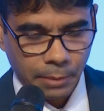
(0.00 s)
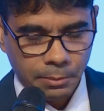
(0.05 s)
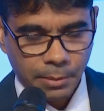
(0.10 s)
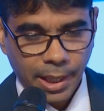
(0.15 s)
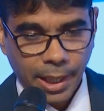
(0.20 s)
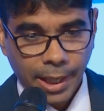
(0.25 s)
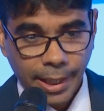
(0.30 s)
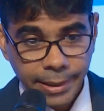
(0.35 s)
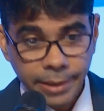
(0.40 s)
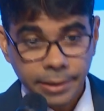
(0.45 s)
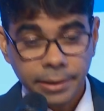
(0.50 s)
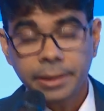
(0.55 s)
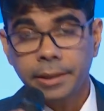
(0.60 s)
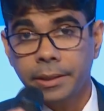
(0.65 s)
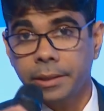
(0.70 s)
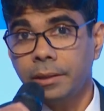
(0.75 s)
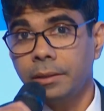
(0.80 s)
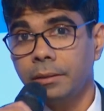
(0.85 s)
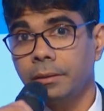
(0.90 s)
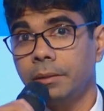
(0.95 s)
I
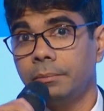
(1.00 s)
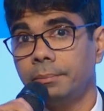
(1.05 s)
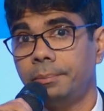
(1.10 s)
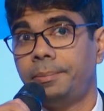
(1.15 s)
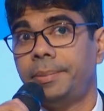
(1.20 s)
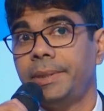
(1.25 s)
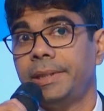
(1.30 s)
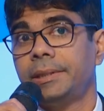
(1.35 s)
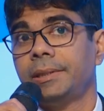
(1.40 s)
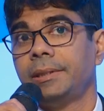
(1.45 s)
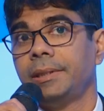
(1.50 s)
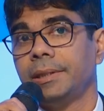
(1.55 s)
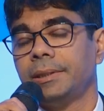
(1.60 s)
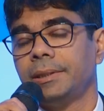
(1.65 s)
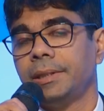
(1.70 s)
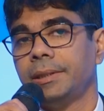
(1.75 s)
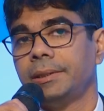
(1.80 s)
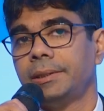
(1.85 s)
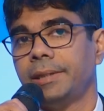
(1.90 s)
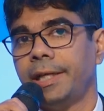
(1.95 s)
think
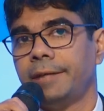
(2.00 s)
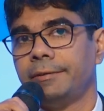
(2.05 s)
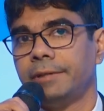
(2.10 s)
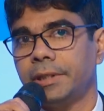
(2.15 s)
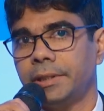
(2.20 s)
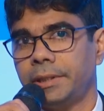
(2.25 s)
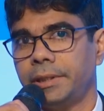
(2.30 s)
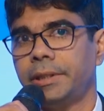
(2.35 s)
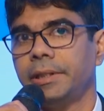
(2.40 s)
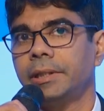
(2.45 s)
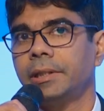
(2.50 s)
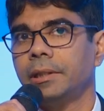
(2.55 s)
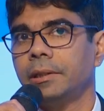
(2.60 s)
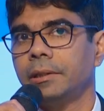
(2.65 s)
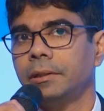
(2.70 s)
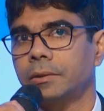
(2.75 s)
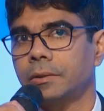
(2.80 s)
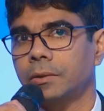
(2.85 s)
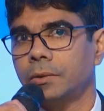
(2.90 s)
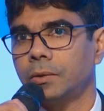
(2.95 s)
businesses have a
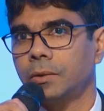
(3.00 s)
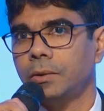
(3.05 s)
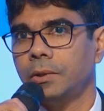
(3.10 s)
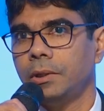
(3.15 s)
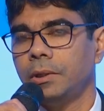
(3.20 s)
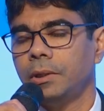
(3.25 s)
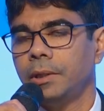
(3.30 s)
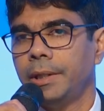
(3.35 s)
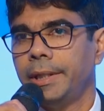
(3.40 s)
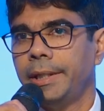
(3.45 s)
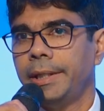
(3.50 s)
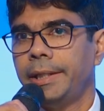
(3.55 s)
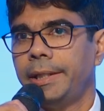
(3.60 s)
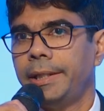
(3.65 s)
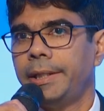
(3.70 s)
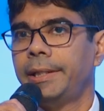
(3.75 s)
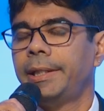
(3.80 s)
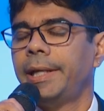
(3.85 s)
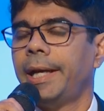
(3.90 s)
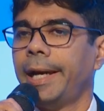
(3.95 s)
critical role
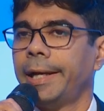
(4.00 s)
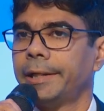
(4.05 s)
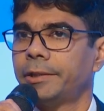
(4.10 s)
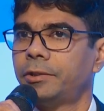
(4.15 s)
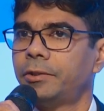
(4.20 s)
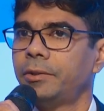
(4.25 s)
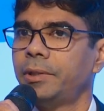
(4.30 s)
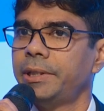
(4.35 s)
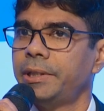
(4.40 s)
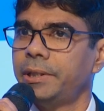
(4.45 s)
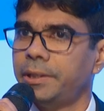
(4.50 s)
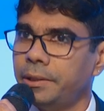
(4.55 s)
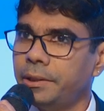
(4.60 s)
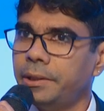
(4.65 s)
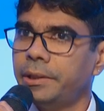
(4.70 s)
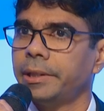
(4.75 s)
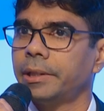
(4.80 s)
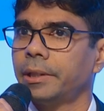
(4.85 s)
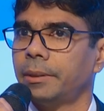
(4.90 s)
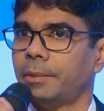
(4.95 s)
in actually
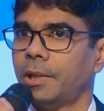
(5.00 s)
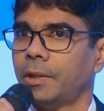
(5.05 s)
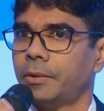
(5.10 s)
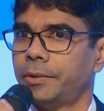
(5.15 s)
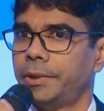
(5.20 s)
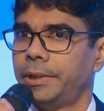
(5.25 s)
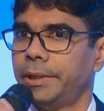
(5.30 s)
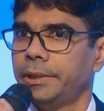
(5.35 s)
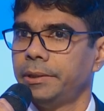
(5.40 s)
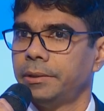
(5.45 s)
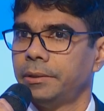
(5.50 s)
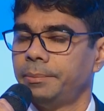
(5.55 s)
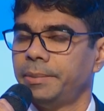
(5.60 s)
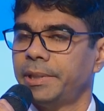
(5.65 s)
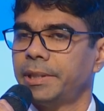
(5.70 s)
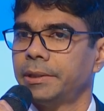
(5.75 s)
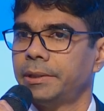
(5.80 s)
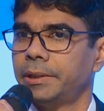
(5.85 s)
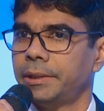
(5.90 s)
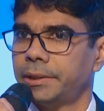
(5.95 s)
thinking about this,
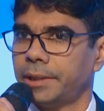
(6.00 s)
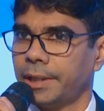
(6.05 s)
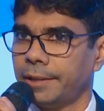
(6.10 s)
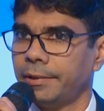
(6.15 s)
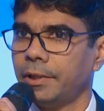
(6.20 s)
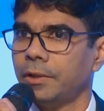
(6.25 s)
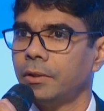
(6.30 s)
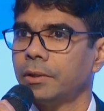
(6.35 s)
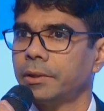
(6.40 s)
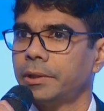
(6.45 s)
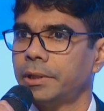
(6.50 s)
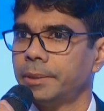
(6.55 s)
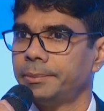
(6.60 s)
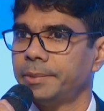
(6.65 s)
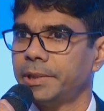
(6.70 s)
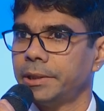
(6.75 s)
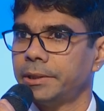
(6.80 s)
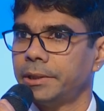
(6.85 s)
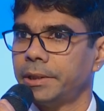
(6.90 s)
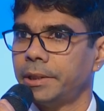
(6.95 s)
because it's our
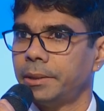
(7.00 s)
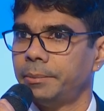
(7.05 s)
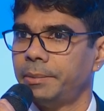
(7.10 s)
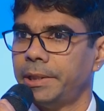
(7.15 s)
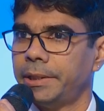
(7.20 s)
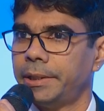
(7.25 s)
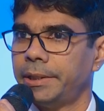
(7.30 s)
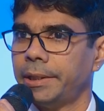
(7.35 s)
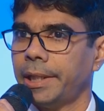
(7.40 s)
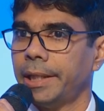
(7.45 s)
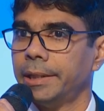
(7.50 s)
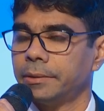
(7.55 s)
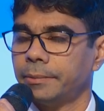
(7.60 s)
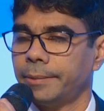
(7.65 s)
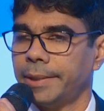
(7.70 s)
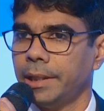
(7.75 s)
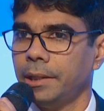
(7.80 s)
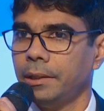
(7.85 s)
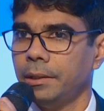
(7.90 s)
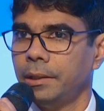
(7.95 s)
long-term sustainability as
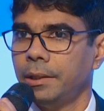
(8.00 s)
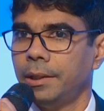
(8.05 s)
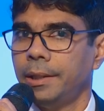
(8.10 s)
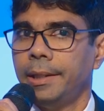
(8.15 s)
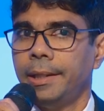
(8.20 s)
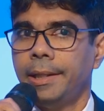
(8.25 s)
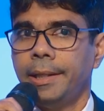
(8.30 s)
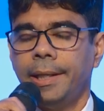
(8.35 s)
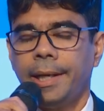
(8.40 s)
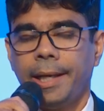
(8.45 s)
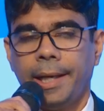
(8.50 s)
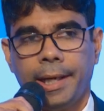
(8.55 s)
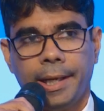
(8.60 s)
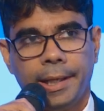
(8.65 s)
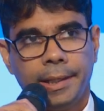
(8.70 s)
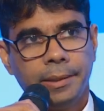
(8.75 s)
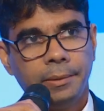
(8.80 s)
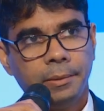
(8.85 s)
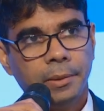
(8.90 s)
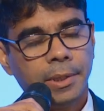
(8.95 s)
well,
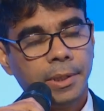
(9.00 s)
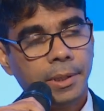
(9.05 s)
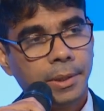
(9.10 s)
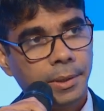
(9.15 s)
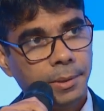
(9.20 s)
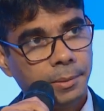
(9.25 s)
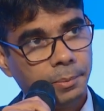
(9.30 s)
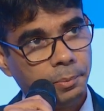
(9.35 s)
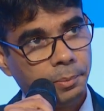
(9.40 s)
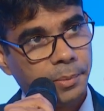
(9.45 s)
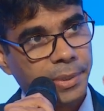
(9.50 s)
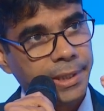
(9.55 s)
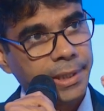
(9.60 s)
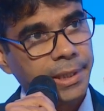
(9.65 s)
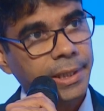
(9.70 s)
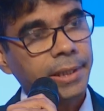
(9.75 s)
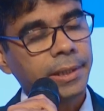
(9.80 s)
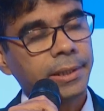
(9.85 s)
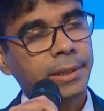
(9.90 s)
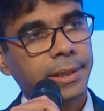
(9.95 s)
and
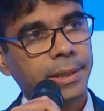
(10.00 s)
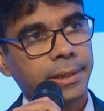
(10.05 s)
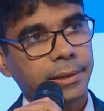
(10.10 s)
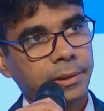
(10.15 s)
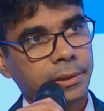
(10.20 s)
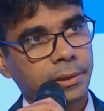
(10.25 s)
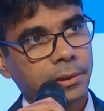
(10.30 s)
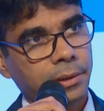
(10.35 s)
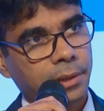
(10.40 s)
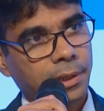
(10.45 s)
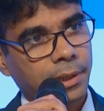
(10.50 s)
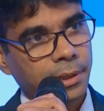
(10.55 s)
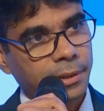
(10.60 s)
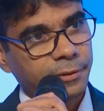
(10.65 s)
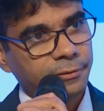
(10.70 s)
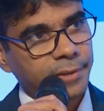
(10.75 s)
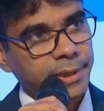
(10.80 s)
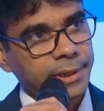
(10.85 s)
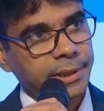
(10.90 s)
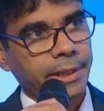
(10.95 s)
bringing this
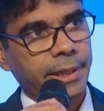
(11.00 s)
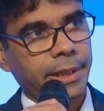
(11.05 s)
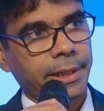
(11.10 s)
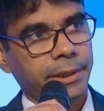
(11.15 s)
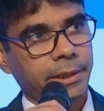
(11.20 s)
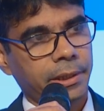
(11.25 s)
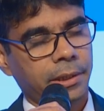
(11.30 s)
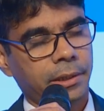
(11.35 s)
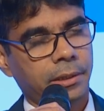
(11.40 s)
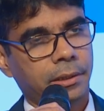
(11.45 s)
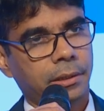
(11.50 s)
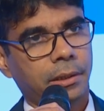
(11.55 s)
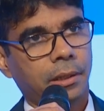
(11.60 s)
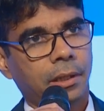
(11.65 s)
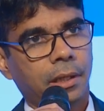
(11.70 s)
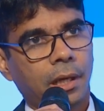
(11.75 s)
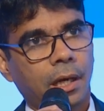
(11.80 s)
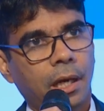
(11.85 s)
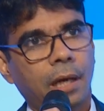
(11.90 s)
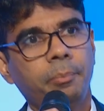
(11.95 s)
conversation
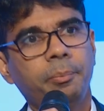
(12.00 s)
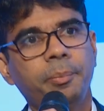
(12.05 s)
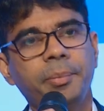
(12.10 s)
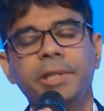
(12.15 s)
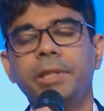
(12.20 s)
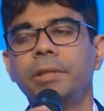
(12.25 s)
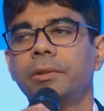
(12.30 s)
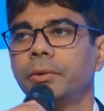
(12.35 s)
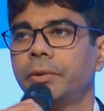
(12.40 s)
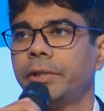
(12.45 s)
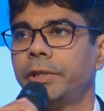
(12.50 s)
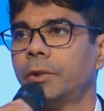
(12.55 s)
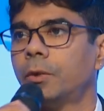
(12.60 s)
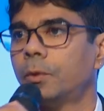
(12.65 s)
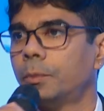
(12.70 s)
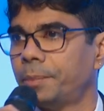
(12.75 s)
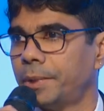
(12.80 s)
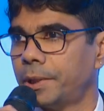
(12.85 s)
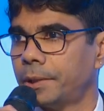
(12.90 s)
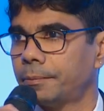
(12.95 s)
up into the
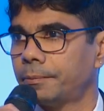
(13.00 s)
open,